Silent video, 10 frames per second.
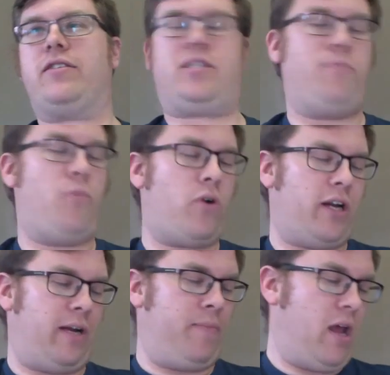
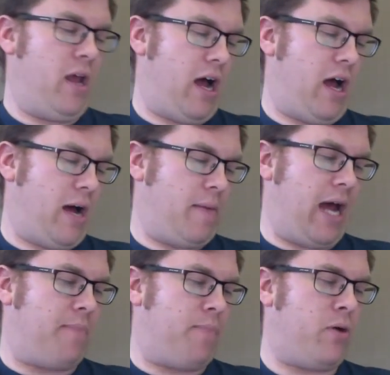morning,
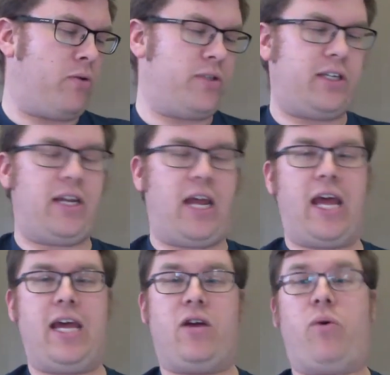I posted
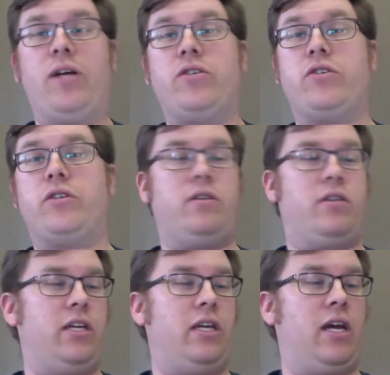a question,
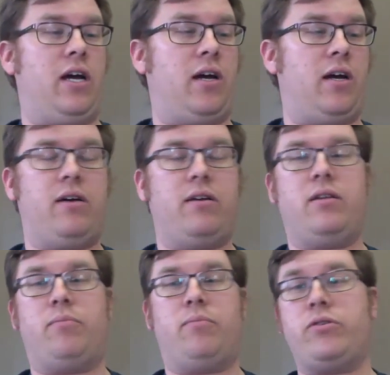the
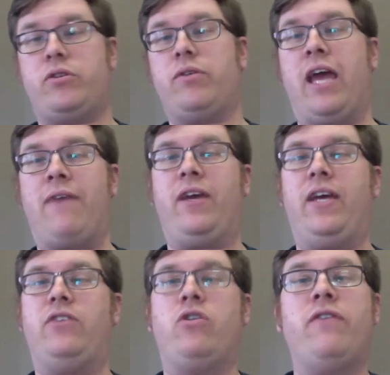Bluestone Cafe
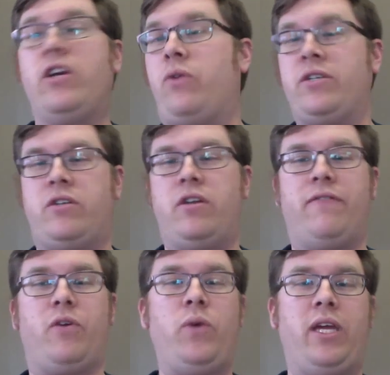trivia question of
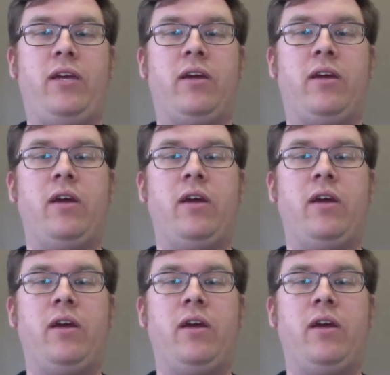the week.